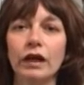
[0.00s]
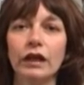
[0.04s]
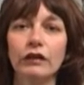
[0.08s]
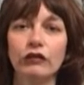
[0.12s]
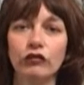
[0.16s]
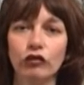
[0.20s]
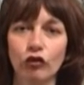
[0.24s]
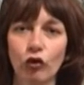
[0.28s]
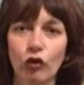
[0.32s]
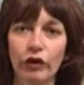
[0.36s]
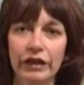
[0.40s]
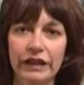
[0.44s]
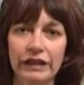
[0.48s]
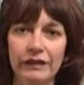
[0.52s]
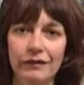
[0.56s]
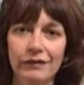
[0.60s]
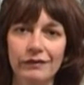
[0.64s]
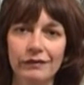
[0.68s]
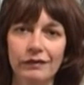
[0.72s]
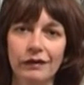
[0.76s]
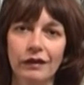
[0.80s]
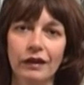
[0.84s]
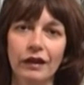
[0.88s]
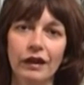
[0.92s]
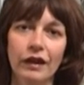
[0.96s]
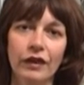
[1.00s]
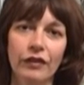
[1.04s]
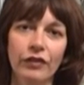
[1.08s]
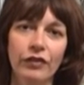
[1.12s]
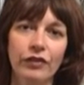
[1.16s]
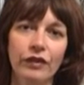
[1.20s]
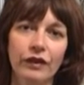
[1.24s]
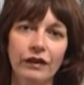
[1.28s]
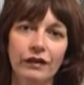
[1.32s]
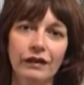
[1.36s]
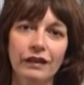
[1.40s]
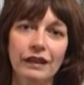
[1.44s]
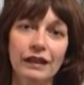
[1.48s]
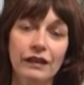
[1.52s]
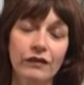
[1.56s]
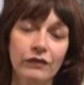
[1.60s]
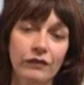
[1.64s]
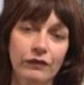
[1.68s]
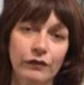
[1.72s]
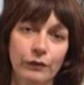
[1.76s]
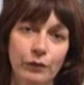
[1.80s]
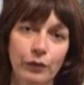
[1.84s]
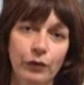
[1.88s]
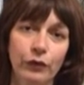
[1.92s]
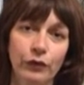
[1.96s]
a joint that needs
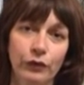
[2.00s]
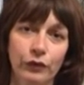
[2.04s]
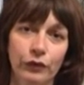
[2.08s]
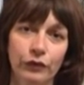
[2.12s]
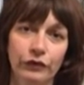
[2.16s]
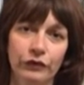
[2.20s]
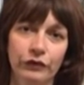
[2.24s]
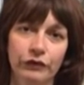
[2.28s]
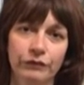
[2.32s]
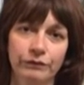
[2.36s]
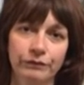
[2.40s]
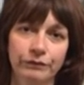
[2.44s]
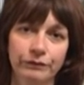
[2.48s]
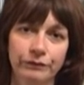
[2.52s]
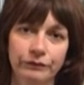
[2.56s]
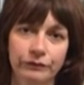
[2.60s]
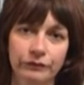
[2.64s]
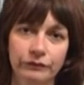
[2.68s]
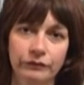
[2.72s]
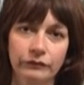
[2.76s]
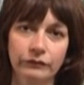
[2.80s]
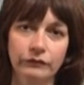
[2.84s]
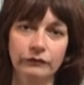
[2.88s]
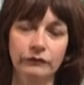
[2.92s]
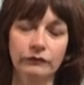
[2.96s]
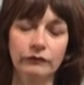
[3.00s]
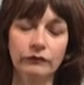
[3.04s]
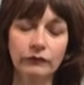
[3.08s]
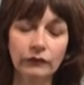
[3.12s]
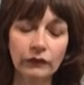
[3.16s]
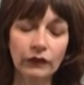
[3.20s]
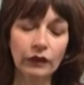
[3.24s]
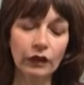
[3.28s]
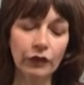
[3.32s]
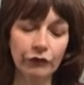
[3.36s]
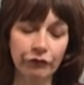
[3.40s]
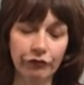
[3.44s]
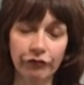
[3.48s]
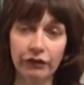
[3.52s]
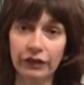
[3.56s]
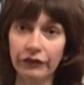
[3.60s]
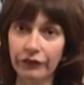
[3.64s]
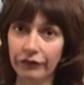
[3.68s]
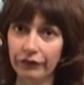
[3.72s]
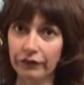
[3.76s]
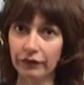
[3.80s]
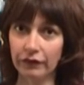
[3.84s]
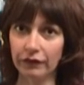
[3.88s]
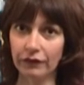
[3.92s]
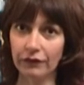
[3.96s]
support. For
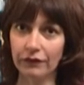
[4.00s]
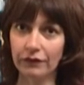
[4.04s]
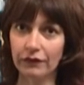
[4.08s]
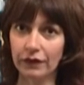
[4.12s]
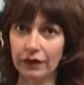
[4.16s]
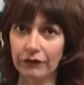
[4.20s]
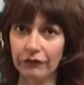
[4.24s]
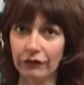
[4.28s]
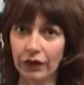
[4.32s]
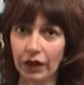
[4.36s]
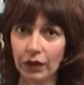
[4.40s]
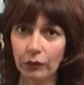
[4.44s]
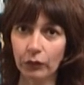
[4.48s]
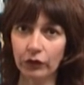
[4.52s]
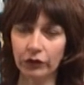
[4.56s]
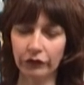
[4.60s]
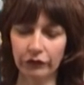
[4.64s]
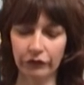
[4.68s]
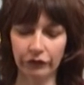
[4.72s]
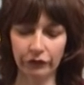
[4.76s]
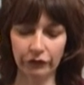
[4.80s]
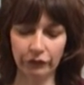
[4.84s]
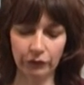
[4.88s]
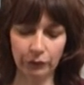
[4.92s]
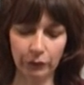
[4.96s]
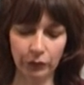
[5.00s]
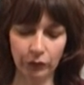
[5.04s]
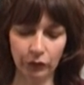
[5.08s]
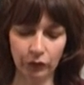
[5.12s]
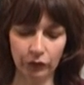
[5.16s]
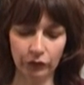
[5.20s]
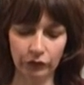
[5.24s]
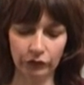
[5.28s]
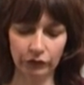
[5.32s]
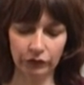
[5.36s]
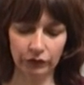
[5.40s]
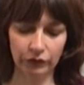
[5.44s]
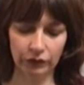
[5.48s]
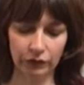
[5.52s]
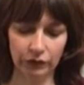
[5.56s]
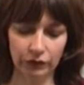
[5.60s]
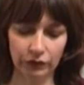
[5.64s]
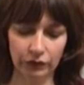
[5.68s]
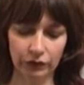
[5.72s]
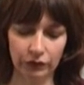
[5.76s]
instance, if I want to support